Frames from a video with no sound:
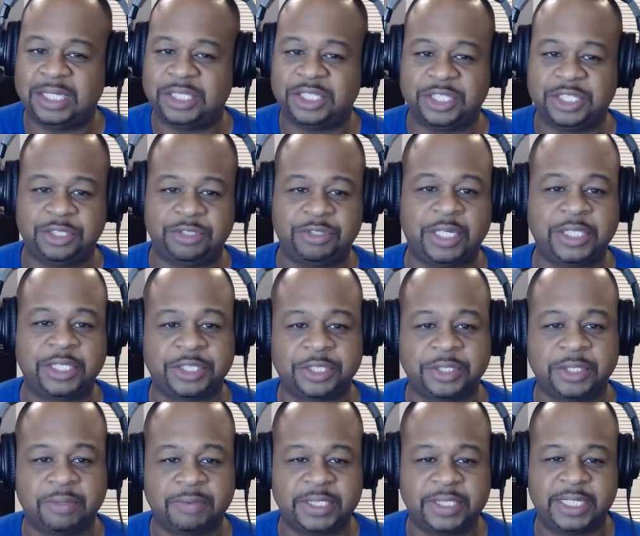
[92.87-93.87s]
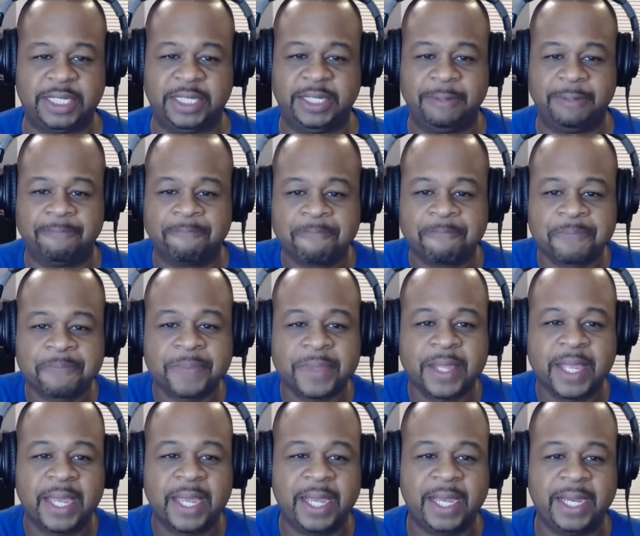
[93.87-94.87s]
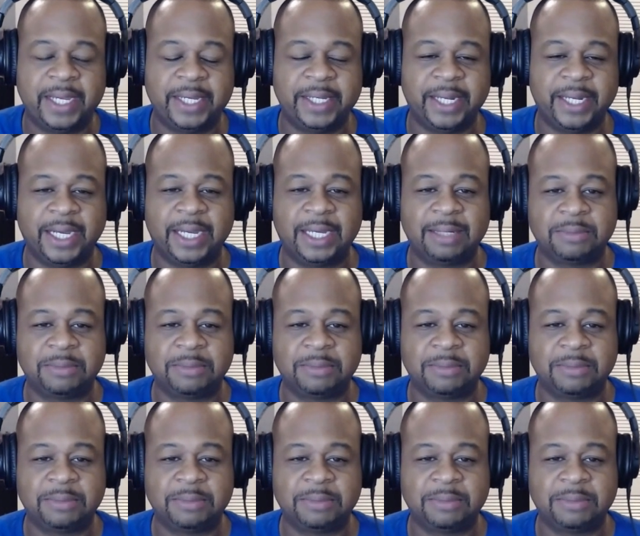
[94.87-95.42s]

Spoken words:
ancient treasure that was hidden. And